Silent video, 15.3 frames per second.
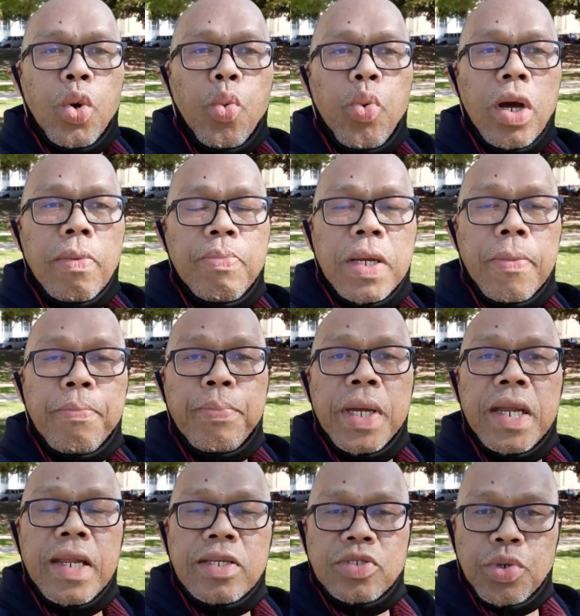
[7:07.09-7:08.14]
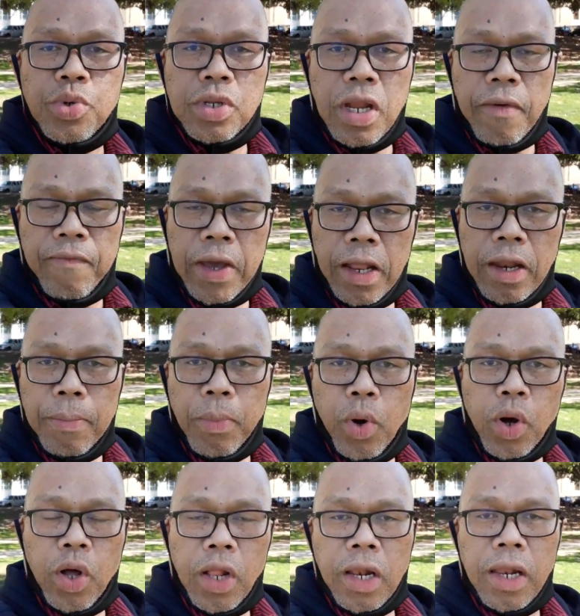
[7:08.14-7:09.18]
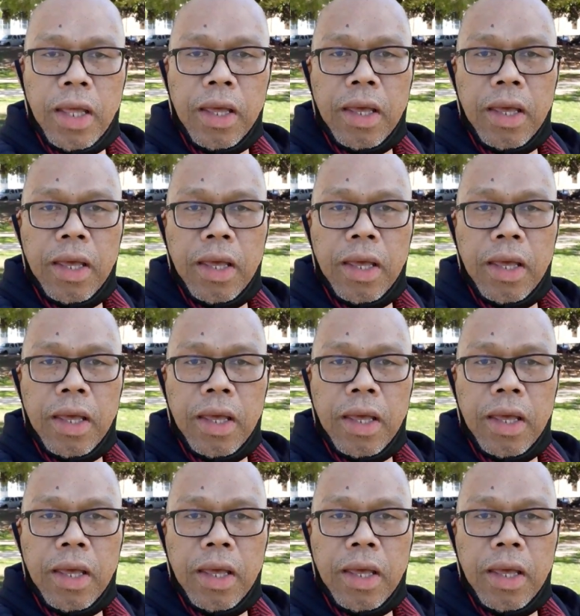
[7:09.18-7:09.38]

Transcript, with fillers: will be pretty soon available